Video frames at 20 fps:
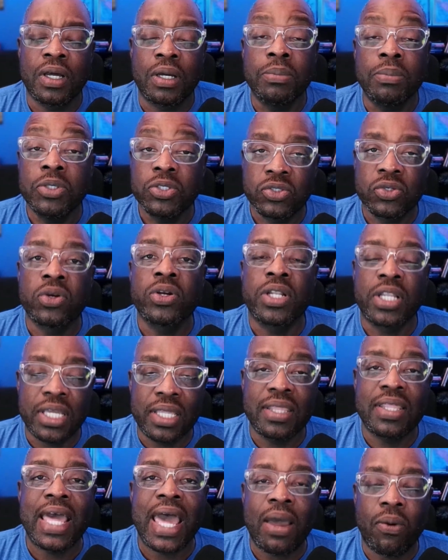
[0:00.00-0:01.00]
Certainly
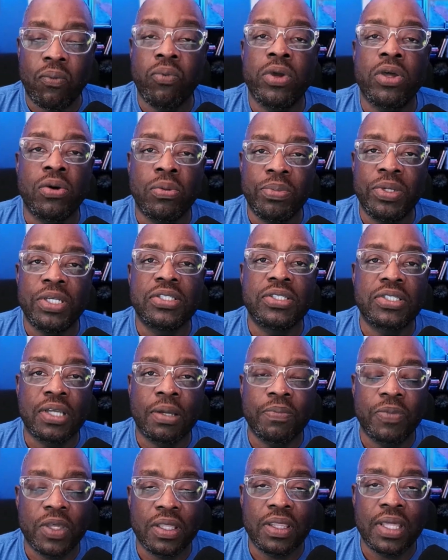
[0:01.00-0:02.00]
that will be
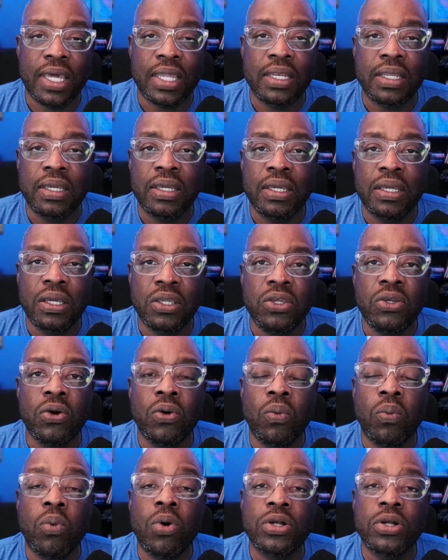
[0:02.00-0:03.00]
something that
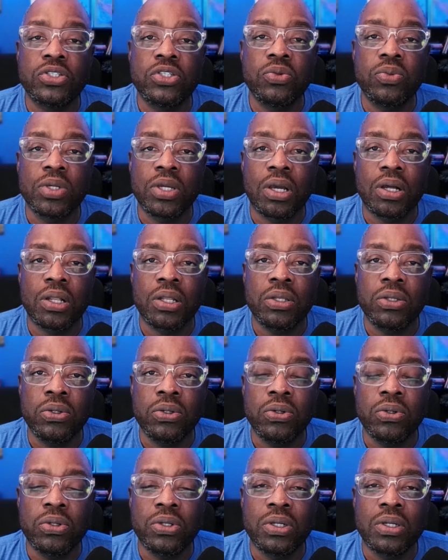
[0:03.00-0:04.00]
you'll want to
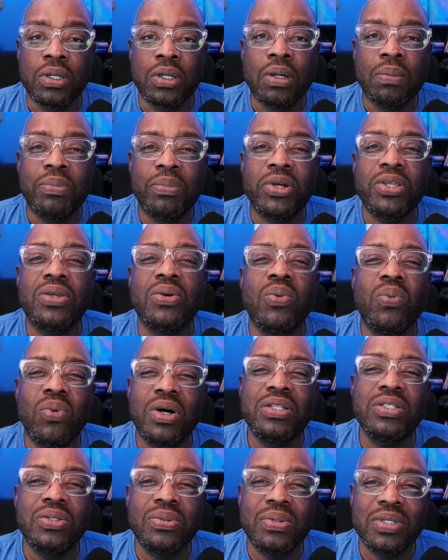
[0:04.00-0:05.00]
include, but you
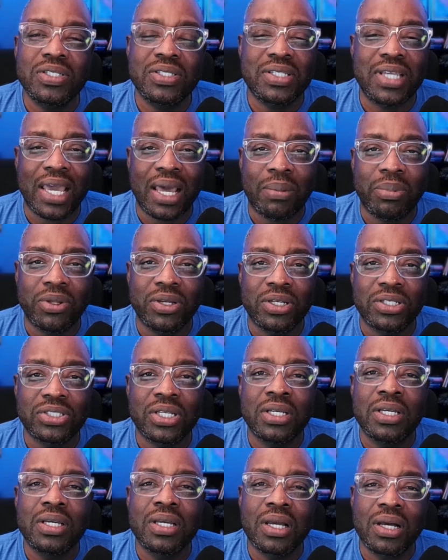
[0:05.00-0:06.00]
want to establish
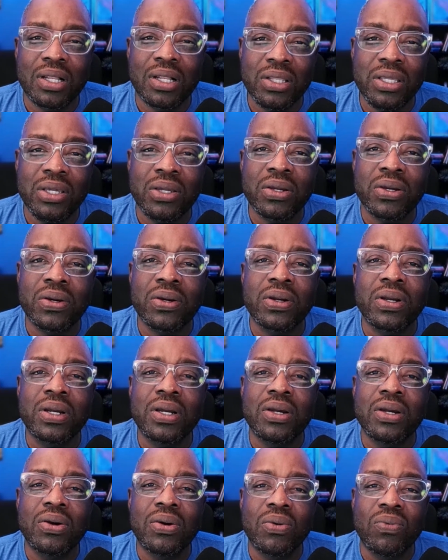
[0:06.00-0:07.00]
clear
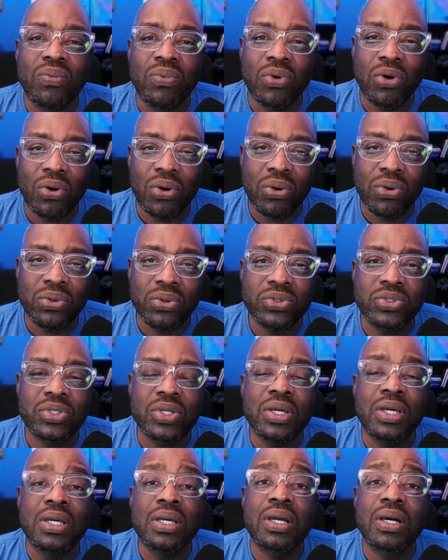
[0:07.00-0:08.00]
roles,
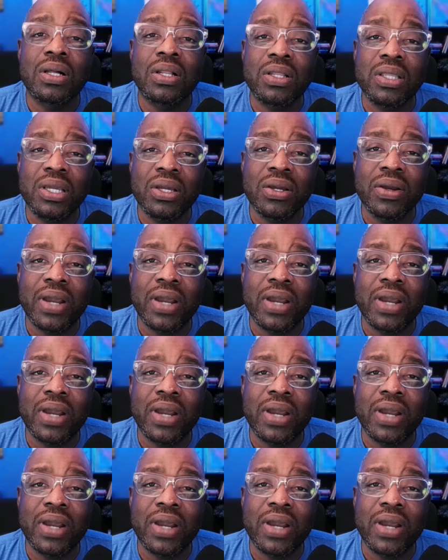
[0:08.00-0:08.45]
clear